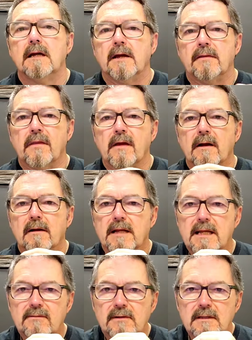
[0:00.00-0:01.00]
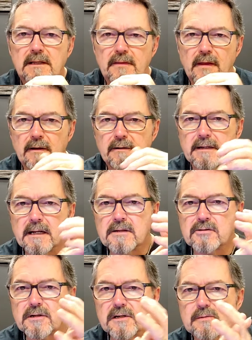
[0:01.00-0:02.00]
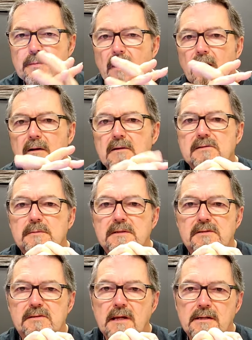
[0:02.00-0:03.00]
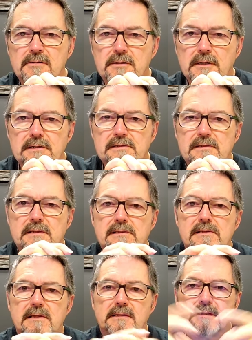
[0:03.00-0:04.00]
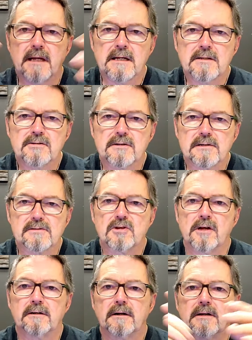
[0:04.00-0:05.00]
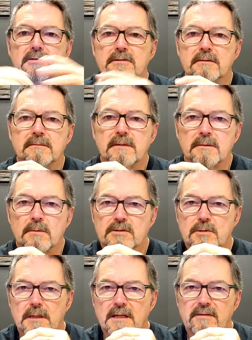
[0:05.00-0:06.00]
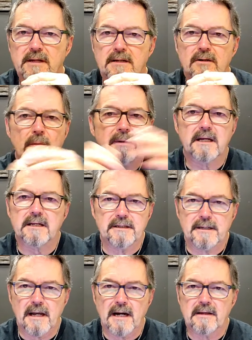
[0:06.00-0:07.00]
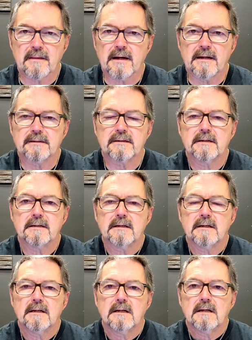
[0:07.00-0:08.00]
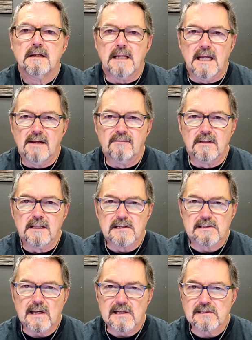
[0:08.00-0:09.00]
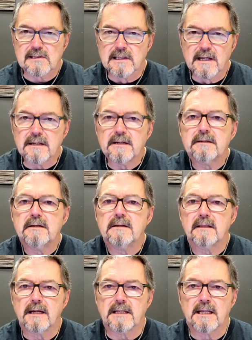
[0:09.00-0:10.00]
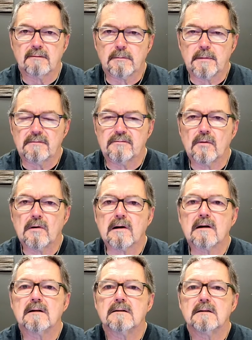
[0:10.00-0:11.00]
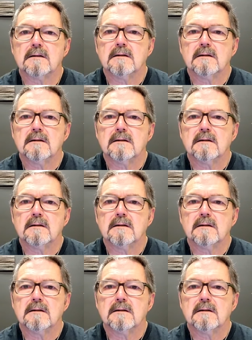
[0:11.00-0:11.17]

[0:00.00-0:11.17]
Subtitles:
and they are evil and they are dangerous. Perilous means dangerous. This is a dangerous generation in which we're living, and nobody can deny that. Evil has escalated like never before.